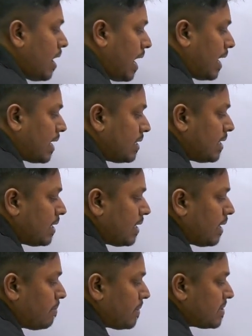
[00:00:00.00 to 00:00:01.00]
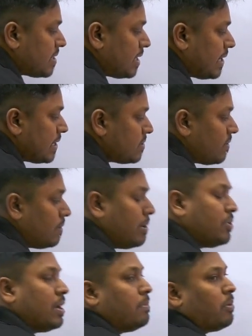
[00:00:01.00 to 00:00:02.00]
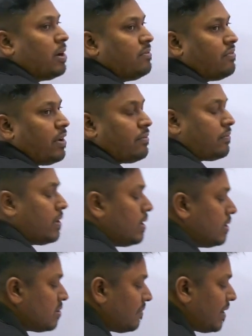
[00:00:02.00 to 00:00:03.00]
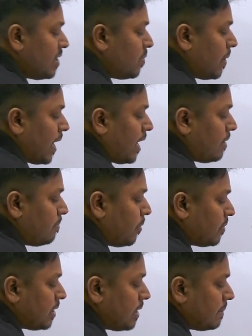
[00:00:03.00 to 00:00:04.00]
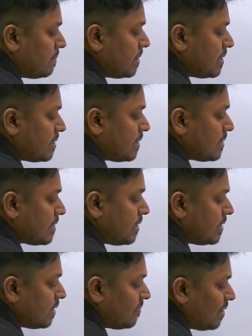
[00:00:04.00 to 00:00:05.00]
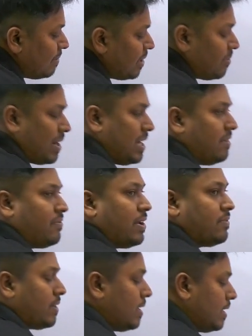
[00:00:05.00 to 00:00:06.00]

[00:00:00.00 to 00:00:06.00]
Another 10% will be 12.5. So when you add both the numbers, the resultant will be 25.